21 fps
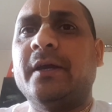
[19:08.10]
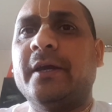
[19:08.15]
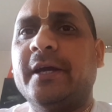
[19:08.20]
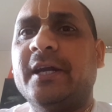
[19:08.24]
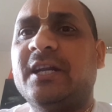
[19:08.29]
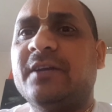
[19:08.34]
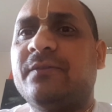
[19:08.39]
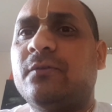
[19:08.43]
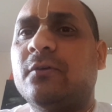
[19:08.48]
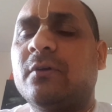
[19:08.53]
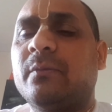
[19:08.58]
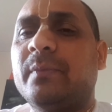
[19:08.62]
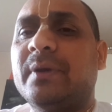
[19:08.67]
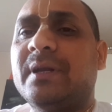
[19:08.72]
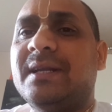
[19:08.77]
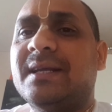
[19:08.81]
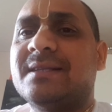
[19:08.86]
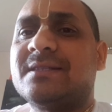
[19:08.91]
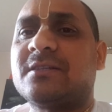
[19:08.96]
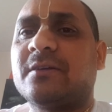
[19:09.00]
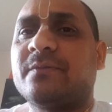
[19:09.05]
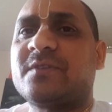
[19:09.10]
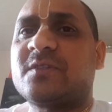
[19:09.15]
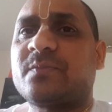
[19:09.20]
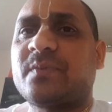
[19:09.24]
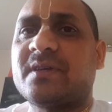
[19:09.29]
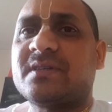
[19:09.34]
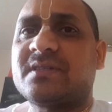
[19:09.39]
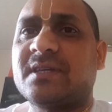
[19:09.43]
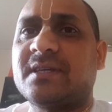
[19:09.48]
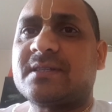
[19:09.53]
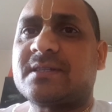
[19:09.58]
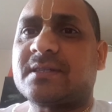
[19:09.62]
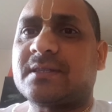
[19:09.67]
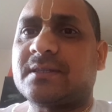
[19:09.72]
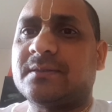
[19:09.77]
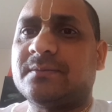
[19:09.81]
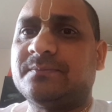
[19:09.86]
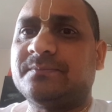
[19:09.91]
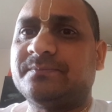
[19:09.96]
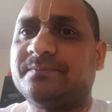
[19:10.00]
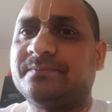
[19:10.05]
84 millions of
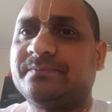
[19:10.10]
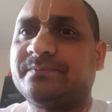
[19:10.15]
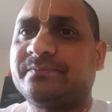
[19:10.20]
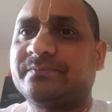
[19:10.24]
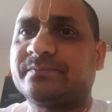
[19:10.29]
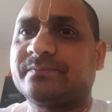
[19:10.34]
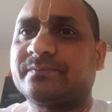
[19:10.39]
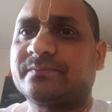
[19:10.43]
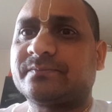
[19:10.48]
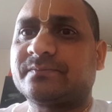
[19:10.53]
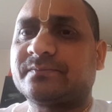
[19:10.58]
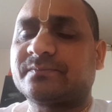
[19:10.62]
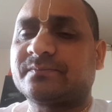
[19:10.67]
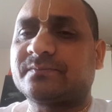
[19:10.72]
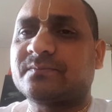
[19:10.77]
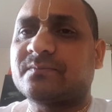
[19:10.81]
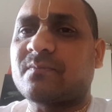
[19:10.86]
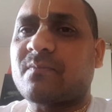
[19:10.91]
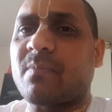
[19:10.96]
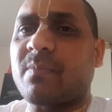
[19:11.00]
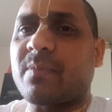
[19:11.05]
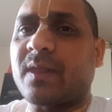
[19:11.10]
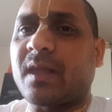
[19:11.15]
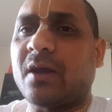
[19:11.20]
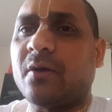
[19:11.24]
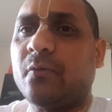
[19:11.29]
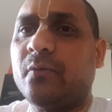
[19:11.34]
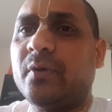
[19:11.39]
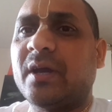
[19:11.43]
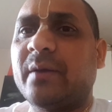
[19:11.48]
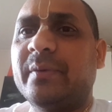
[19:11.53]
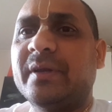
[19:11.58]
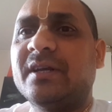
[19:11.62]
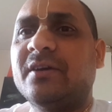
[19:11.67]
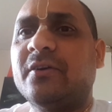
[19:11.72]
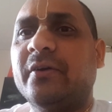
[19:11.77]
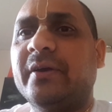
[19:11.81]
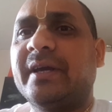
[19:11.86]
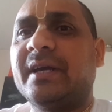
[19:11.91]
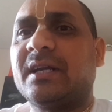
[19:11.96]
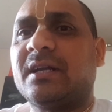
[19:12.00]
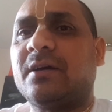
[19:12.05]
species we have been
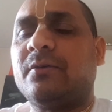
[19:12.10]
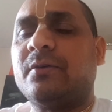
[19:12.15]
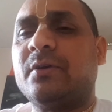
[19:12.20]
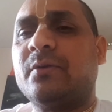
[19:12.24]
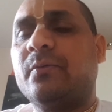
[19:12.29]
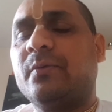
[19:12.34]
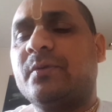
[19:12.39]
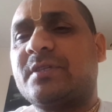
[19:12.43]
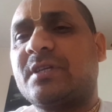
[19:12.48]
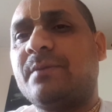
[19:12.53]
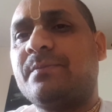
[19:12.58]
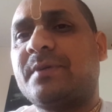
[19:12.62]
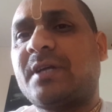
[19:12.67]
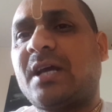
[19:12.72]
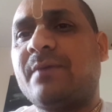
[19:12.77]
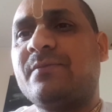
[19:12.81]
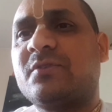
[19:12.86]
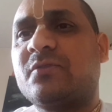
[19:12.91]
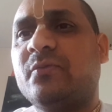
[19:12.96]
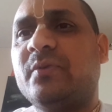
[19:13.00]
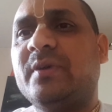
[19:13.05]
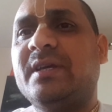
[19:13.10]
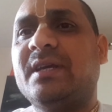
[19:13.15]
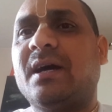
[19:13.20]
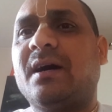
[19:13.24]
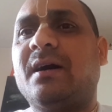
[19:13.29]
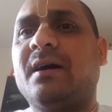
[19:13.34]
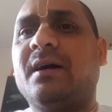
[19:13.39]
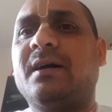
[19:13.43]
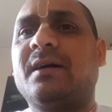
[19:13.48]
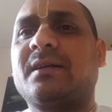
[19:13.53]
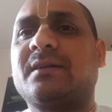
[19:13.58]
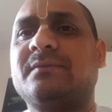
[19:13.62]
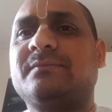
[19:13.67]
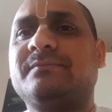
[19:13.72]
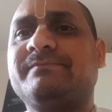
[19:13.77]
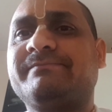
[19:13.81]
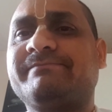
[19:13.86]
going around. Sometimes we are